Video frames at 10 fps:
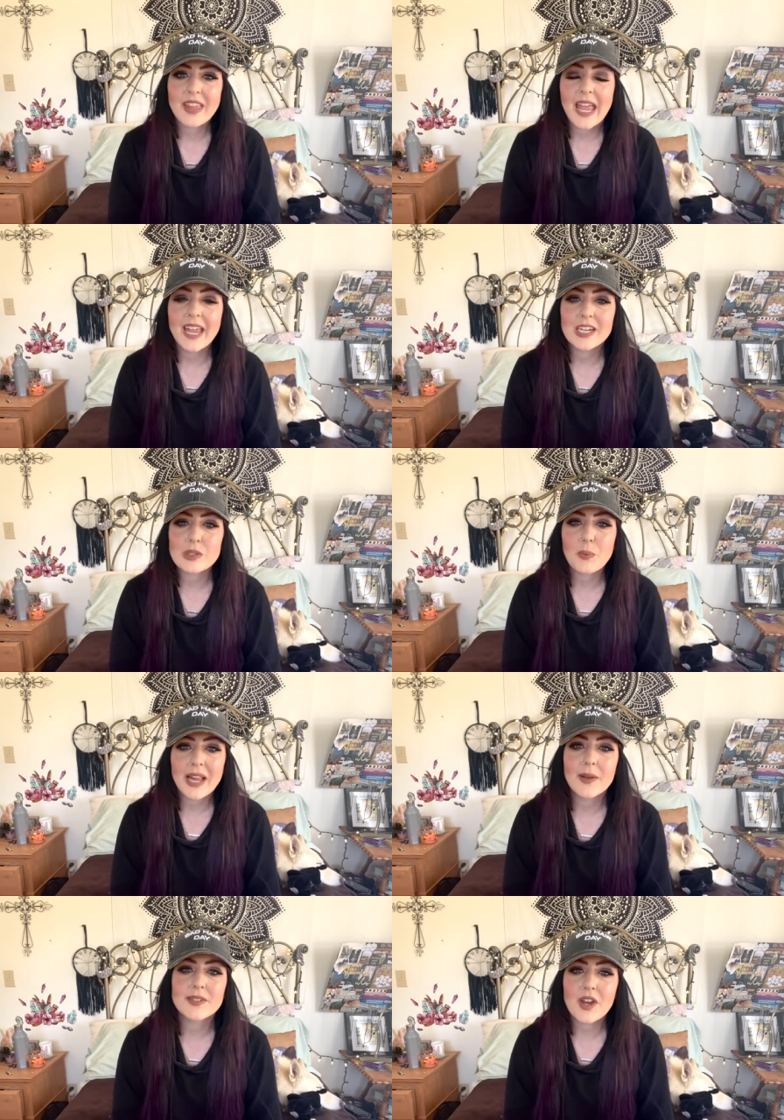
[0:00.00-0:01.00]
And while
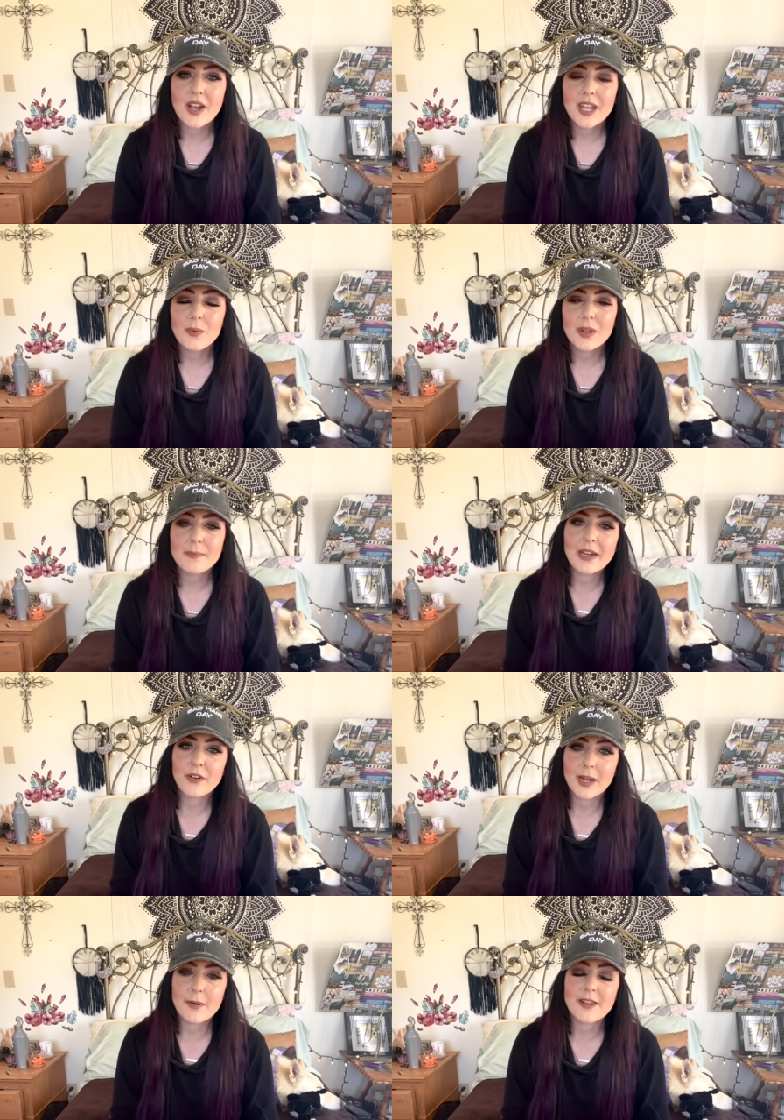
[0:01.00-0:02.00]
I was talking with my
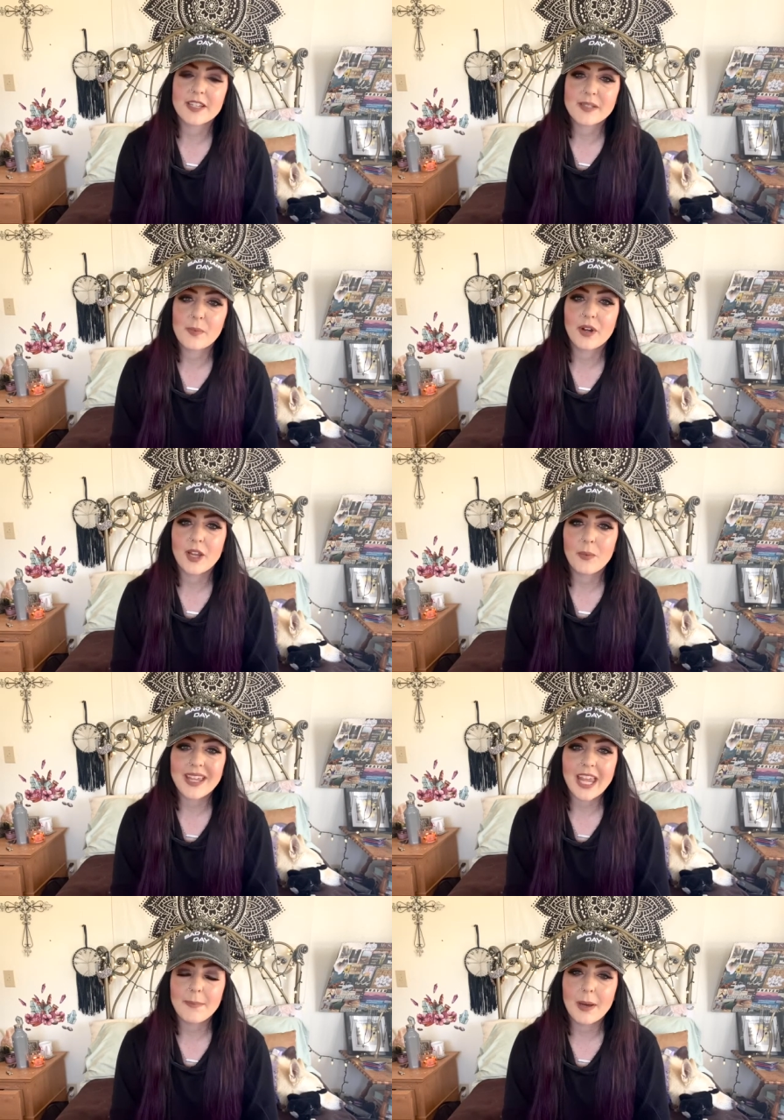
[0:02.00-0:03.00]
grandma this morning, we
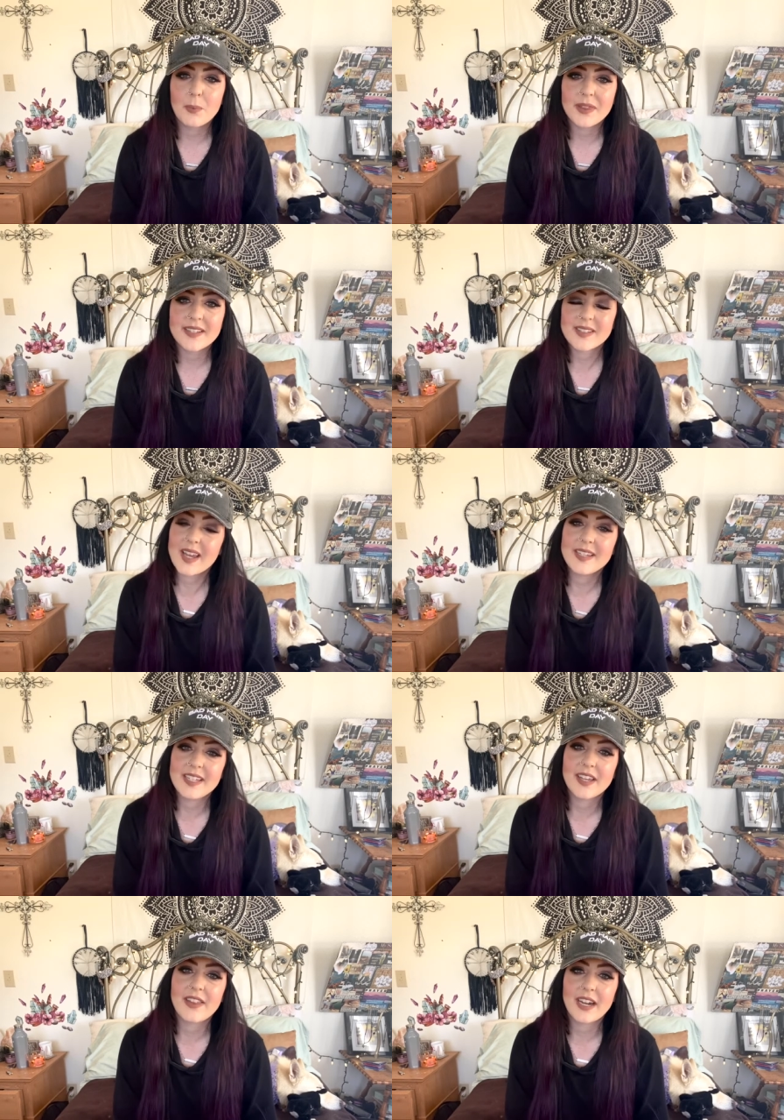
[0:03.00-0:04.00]
came up with this
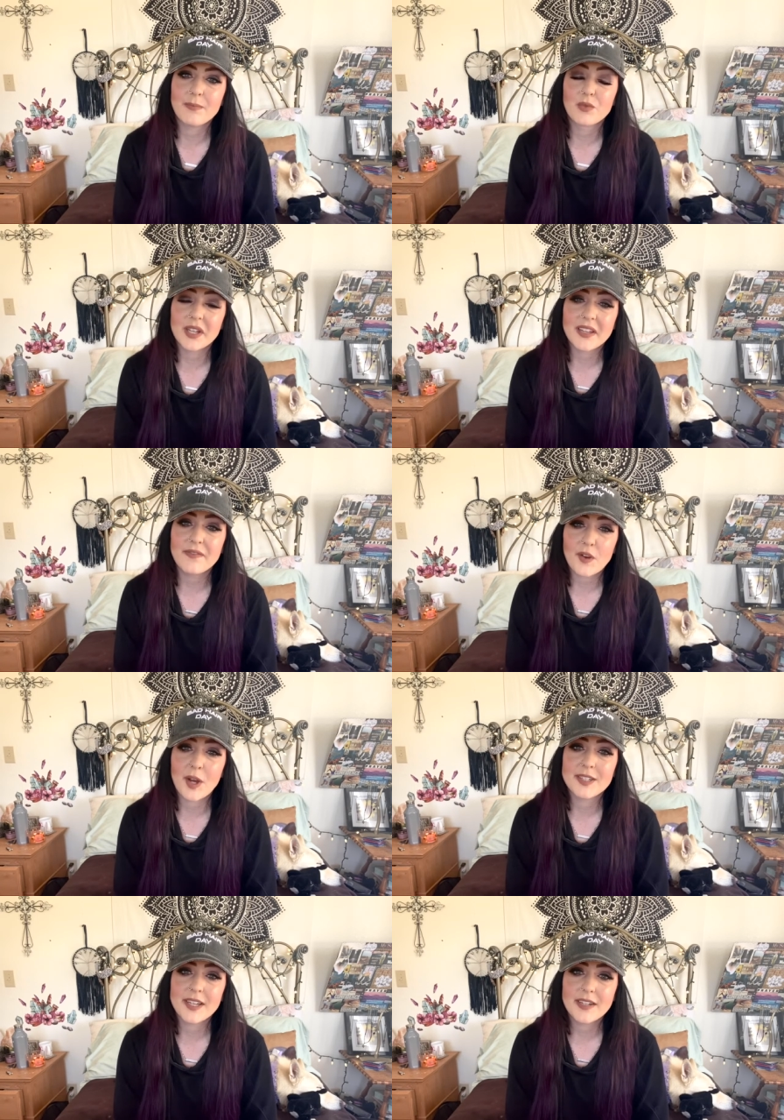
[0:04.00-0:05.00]
idea that I'm really
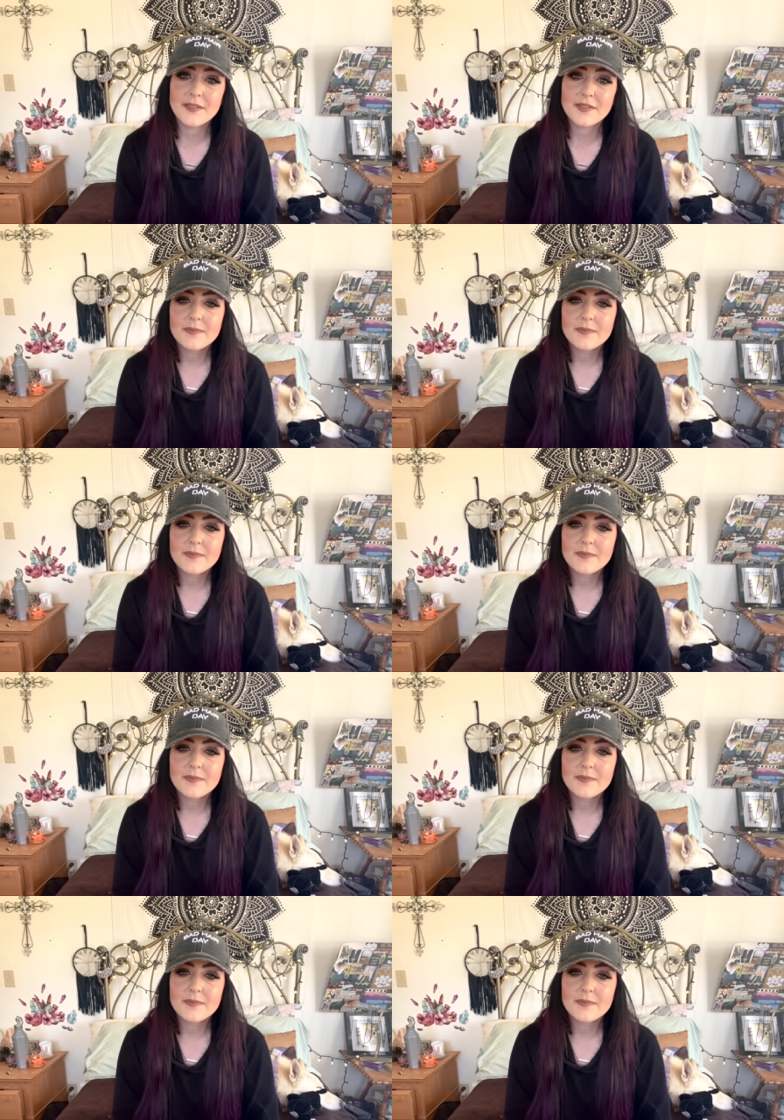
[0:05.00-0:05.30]
fond of.